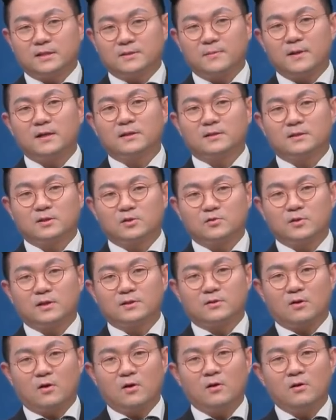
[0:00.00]

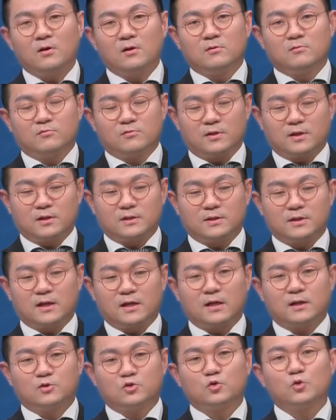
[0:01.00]
complications, and I'm going
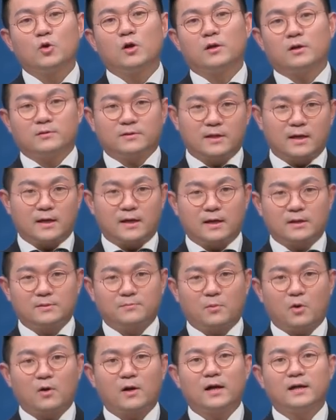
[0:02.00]
to talk about
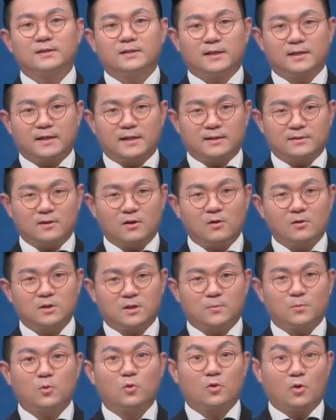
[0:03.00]
some
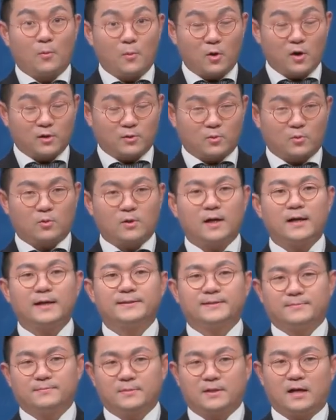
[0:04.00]
important
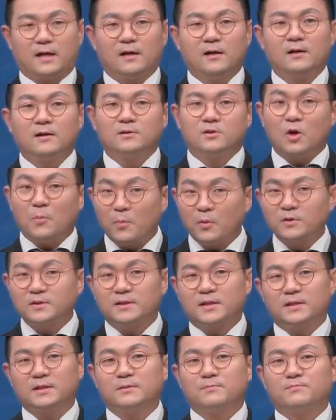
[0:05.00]
complications.
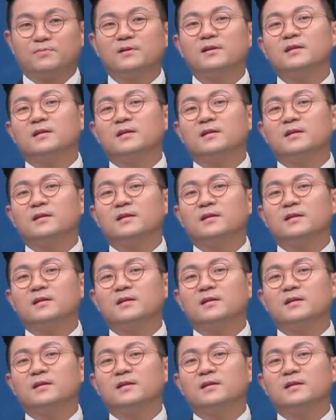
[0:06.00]
First, the